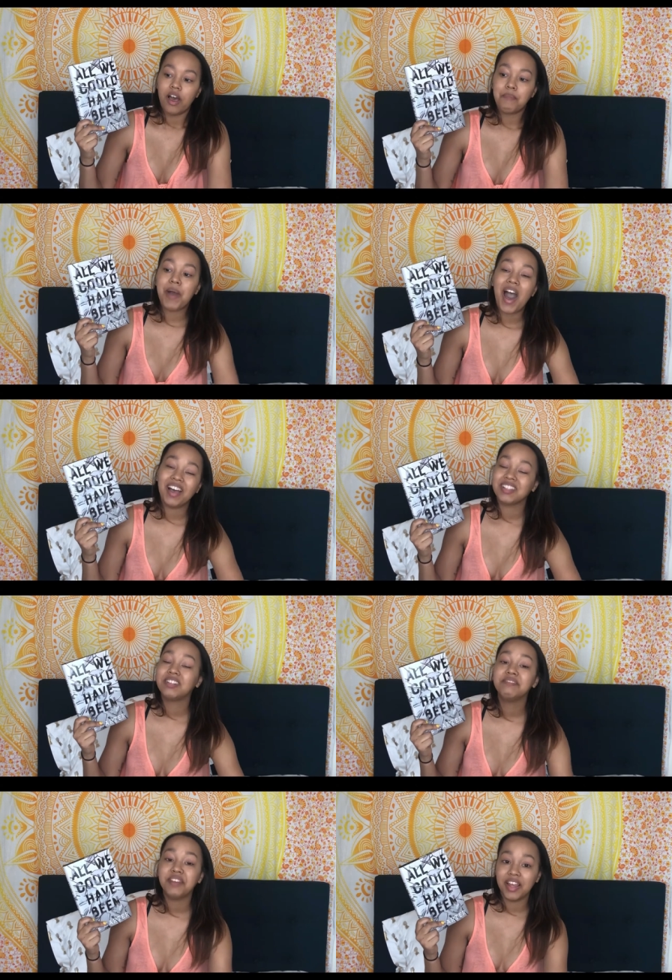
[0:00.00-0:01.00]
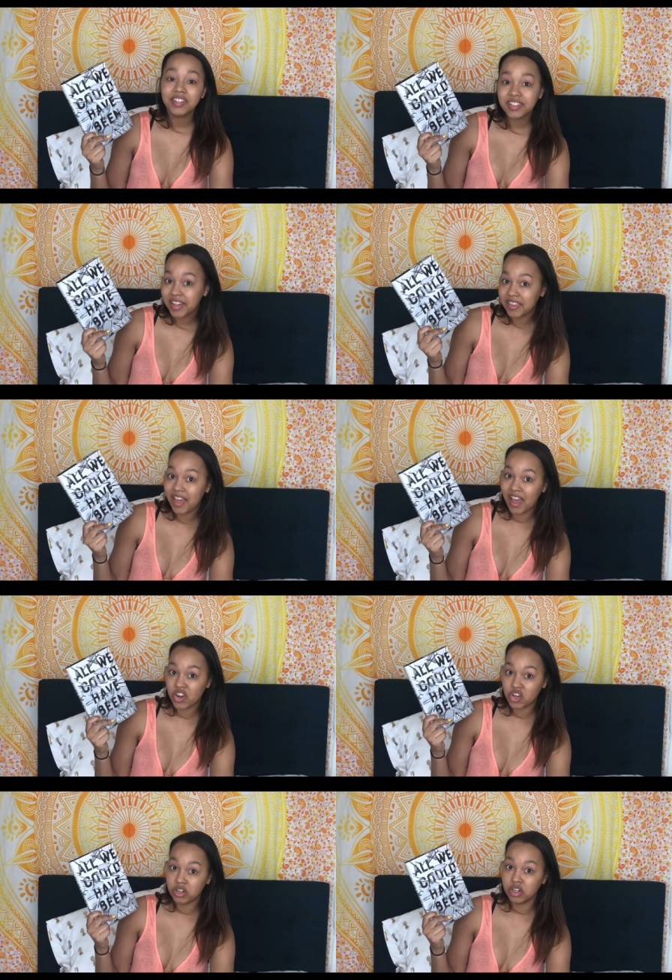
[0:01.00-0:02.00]
a past event that
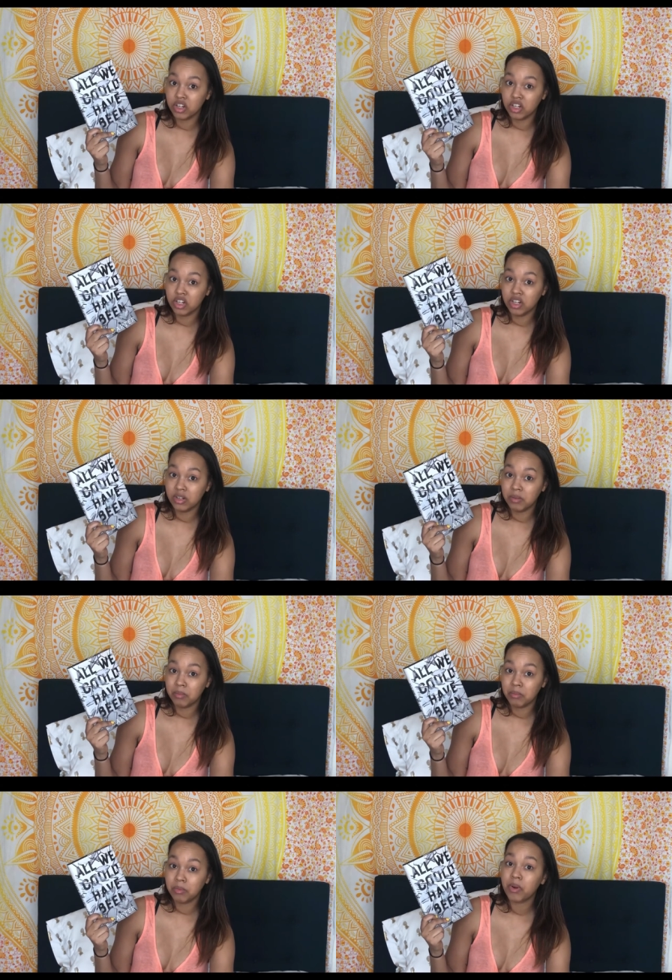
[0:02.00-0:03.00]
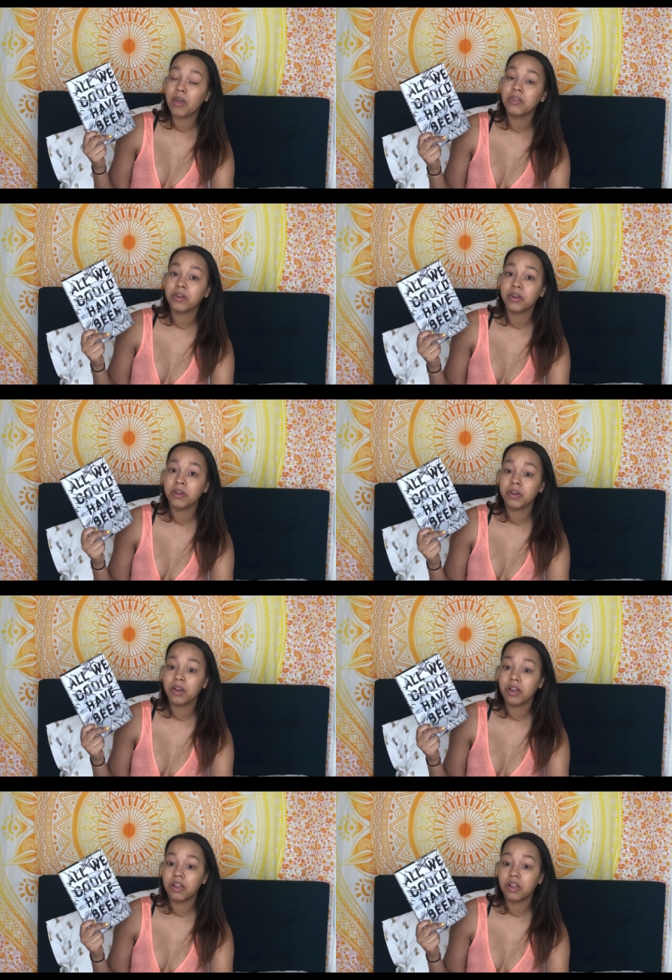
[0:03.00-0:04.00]
her
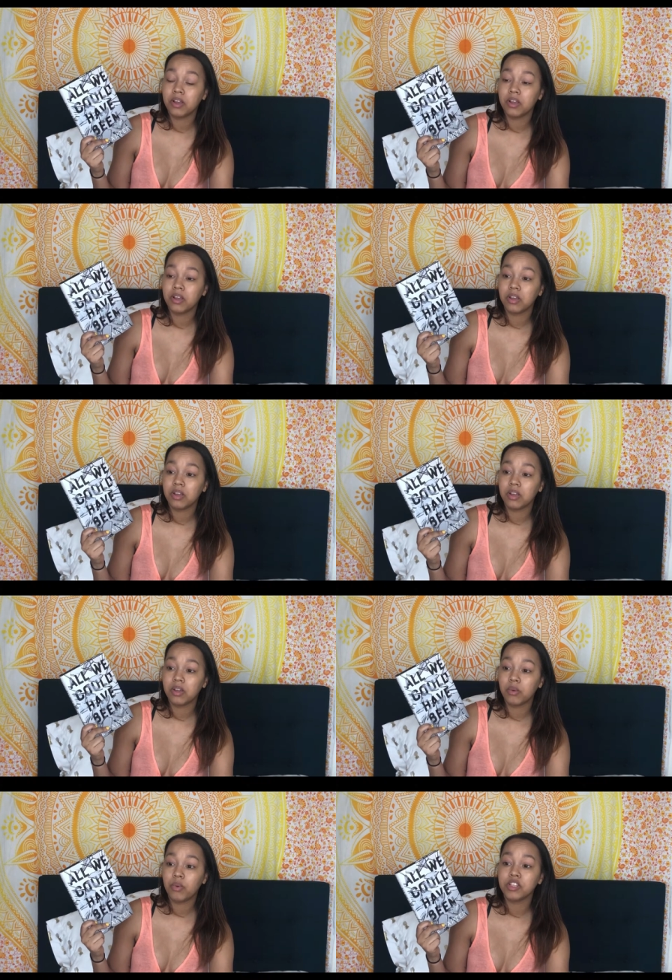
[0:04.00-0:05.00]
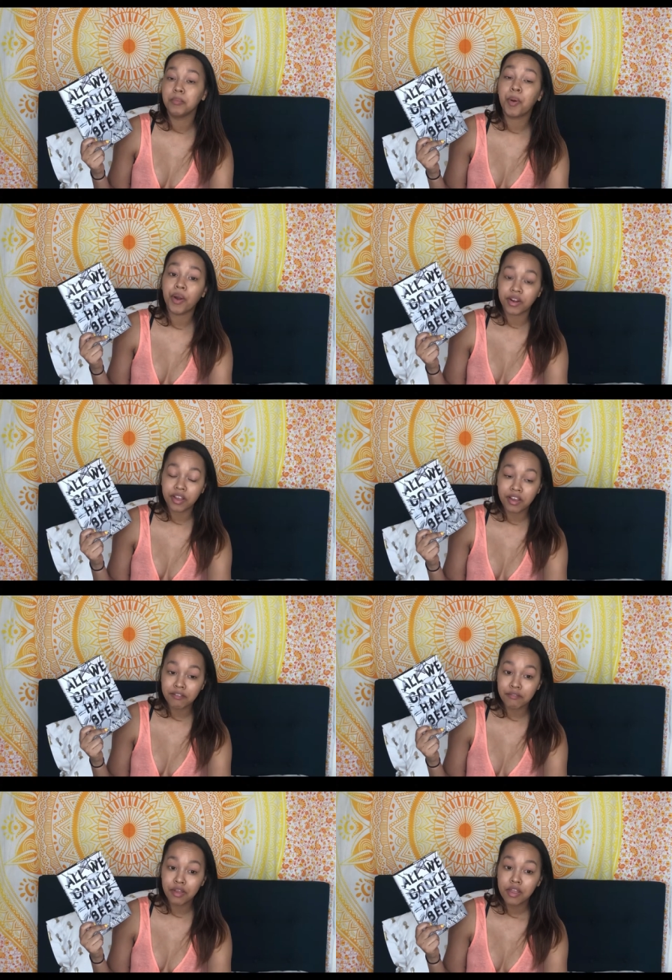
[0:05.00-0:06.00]
brother was a part
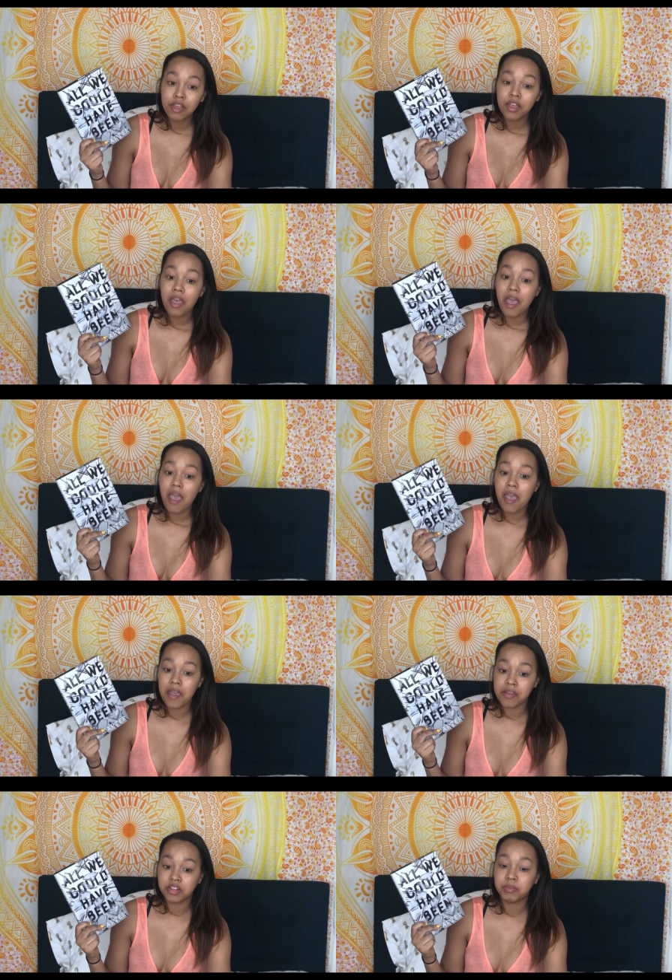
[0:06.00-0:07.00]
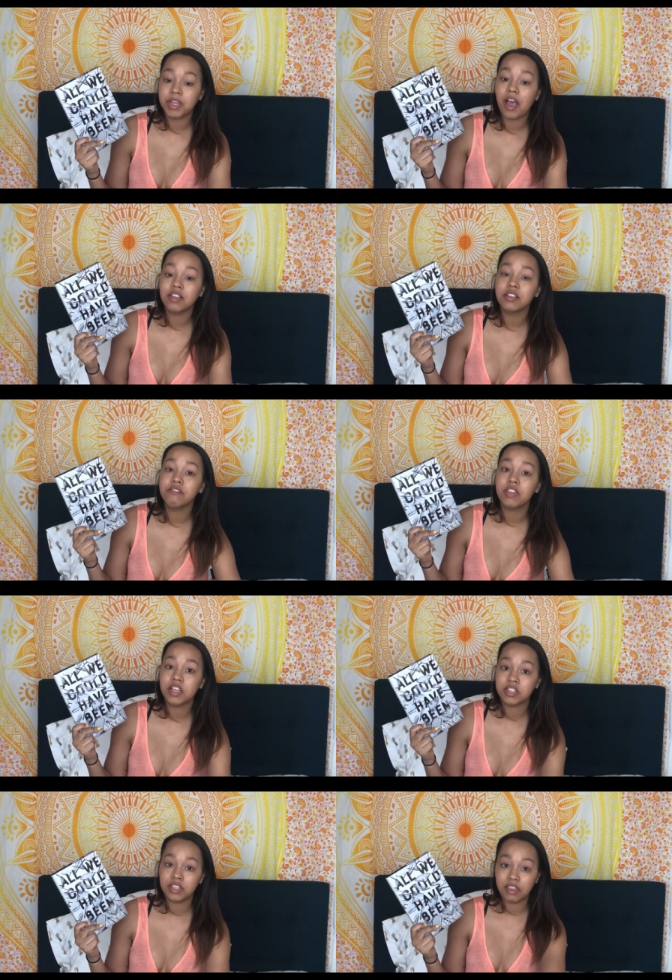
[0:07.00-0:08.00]
of. And because of
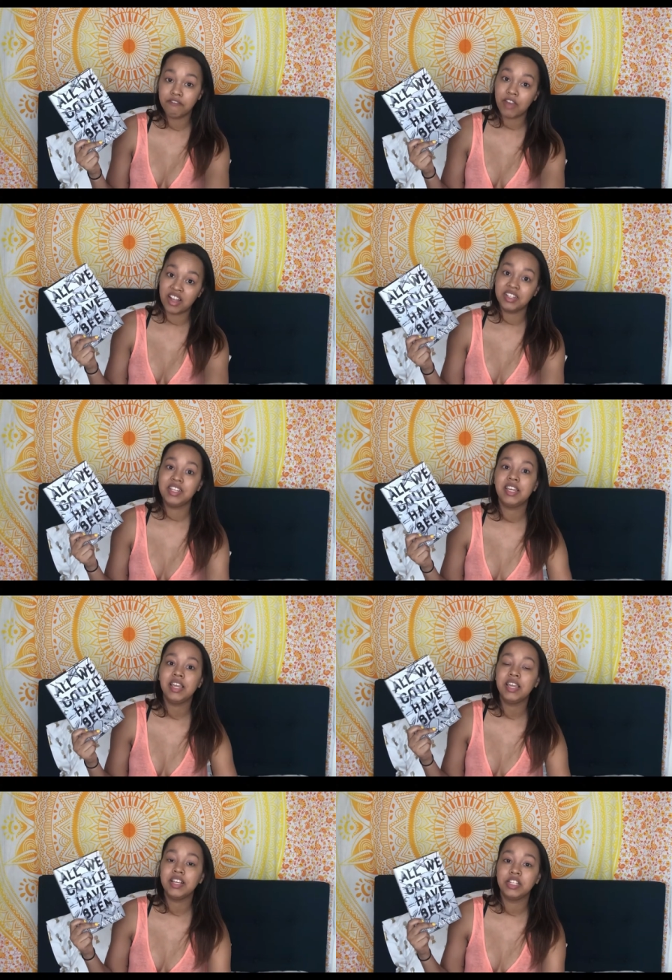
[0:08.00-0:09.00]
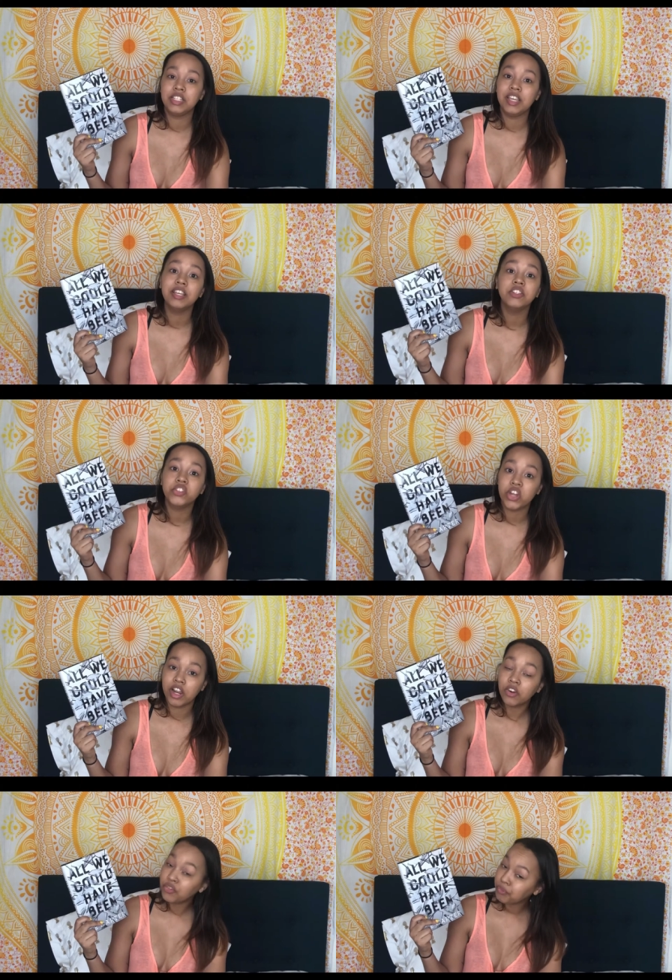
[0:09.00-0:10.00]
this event, he is in
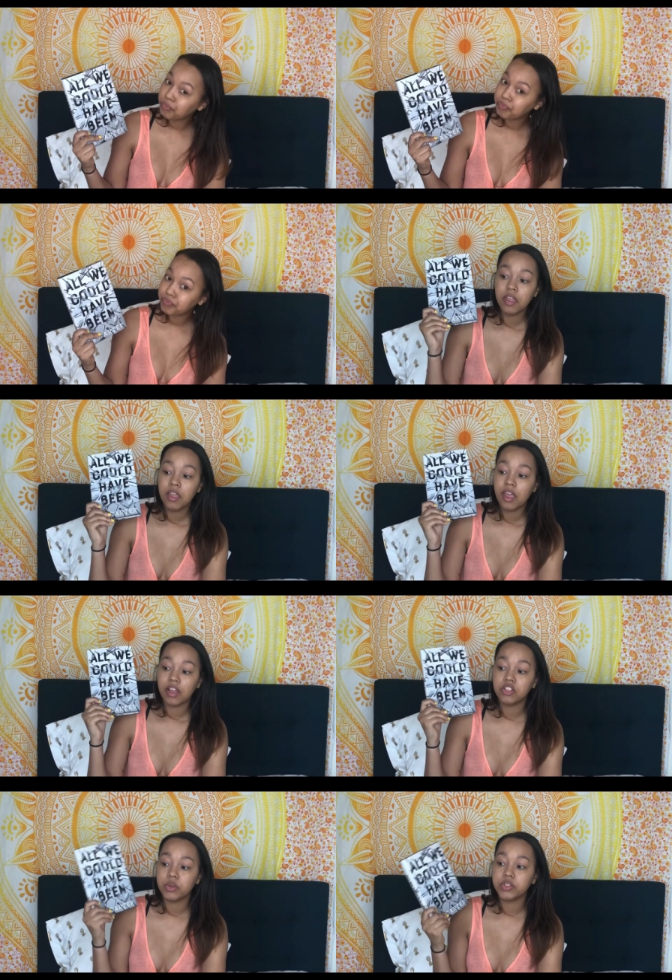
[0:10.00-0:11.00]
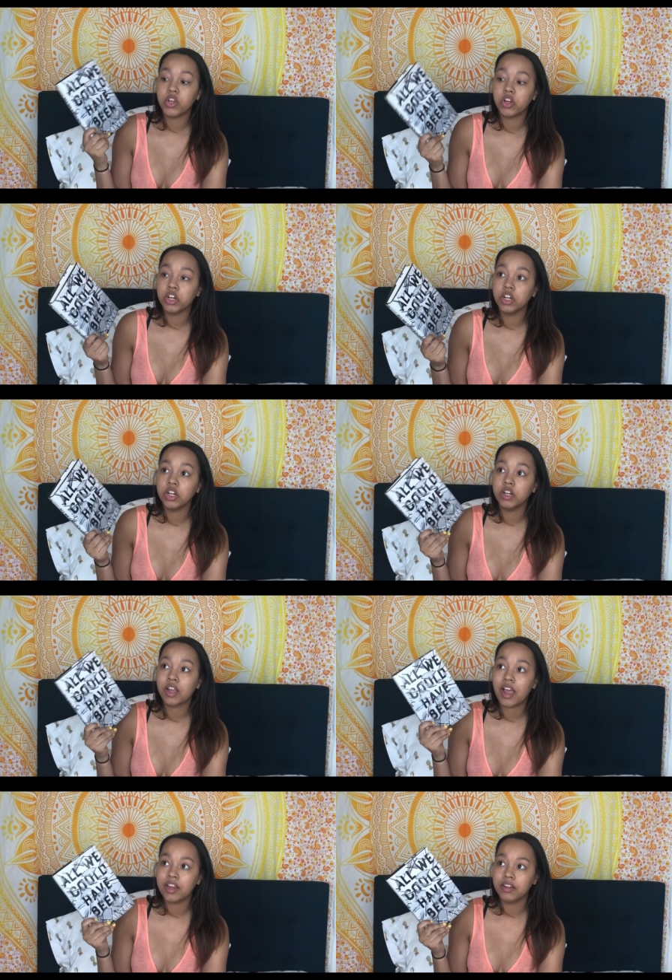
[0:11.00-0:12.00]
jail. And so it's her
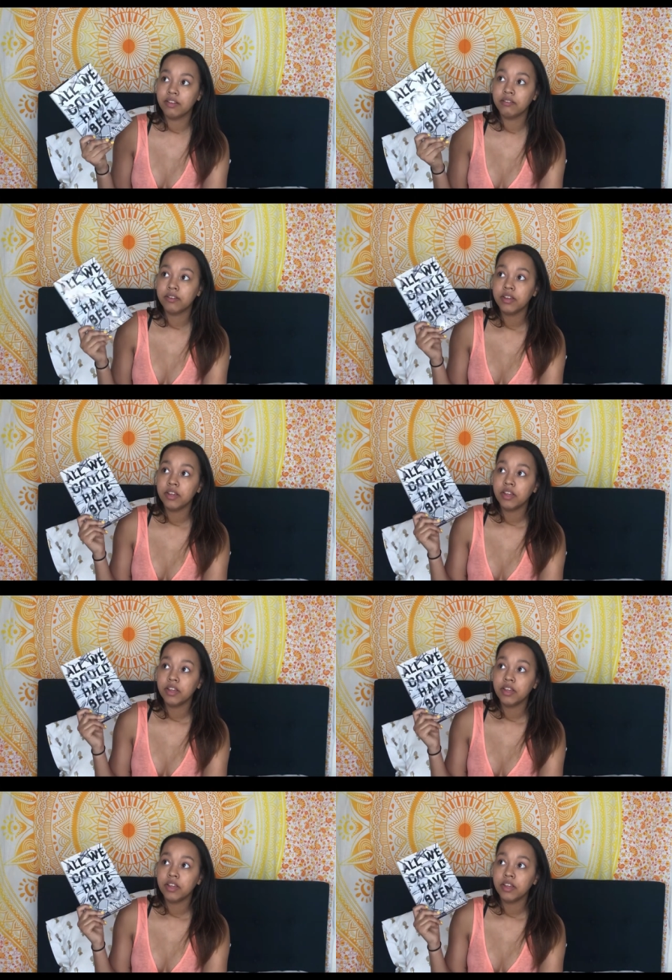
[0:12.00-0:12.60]
kind of,